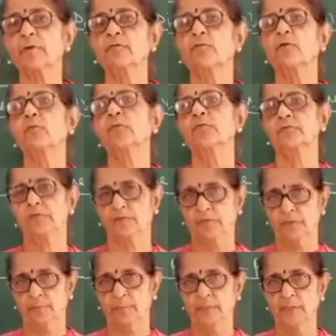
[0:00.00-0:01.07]
form of the verb.
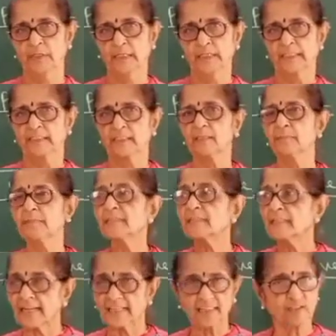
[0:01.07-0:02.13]
That means
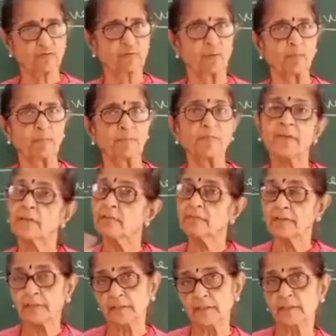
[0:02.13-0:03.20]
last form. We have
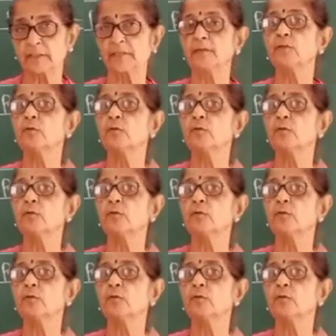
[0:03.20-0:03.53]
learned, and you